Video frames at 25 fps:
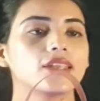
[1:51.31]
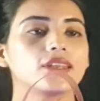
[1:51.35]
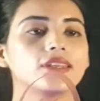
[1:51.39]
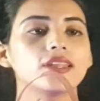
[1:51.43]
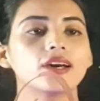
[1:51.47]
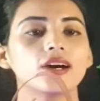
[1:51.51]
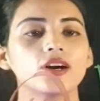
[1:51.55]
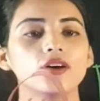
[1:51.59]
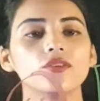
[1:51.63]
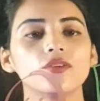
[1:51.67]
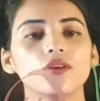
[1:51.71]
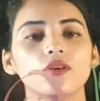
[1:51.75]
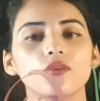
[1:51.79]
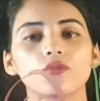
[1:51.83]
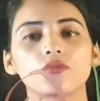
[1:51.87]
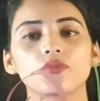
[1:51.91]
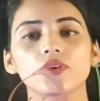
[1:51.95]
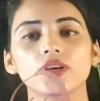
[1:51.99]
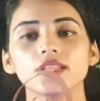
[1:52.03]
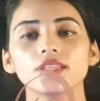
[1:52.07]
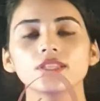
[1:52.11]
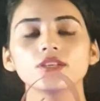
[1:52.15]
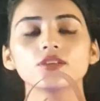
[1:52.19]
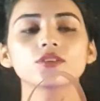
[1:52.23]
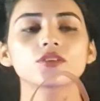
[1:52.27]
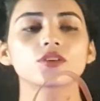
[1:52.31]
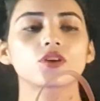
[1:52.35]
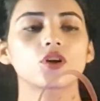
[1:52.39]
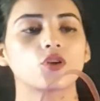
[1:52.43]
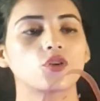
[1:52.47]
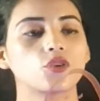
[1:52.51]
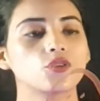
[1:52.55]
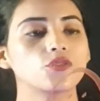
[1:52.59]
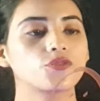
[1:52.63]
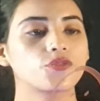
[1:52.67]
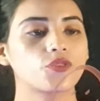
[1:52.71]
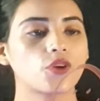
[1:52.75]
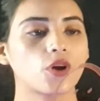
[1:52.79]
Now, will you
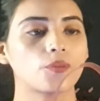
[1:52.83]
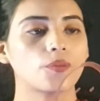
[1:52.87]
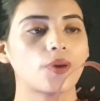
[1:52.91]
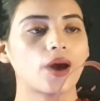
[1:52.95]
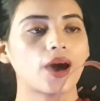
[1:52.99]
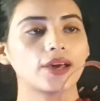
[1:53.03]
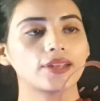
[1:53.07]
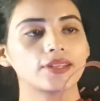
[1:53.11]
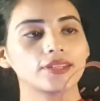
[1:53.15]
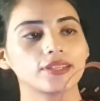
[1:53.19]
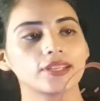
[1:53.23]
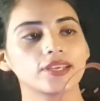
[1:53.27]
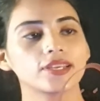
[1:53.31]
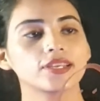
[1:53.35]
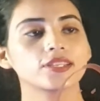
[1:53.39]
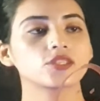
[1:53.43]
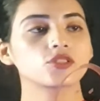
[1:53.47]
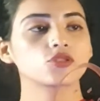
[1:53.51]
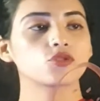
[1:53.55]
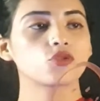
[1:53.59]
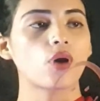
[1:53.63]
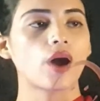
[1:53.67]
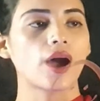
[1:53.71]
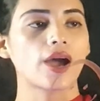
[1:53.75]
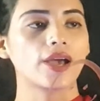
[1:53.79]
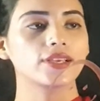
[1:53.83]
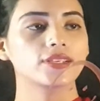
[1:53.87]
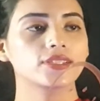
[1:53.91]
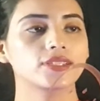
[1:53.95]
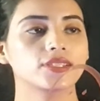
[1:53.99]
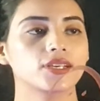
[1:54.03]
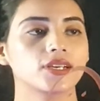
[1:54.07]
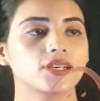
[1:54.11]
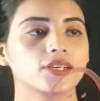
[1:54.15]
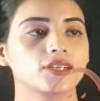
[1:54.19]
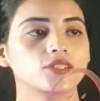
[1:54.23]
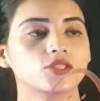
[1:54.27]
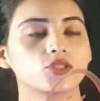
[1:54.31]
go from Anni to
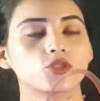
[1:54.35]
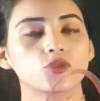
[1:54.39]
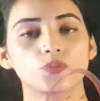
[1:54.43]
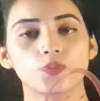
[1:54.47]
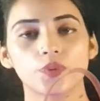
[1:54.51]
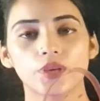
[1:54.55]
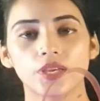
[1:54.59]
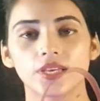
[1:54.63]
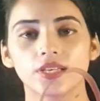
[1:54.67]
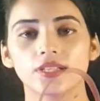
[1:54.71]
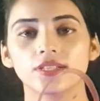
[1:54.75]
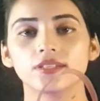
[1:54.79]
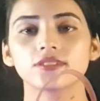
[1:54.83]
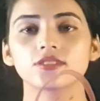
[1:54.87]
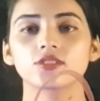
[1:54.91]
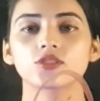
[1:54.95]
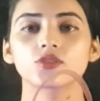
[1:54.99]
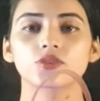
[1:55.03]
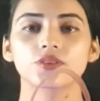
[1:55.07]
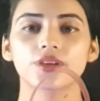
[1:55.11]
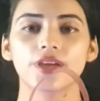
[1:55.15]
Aisha to Bill to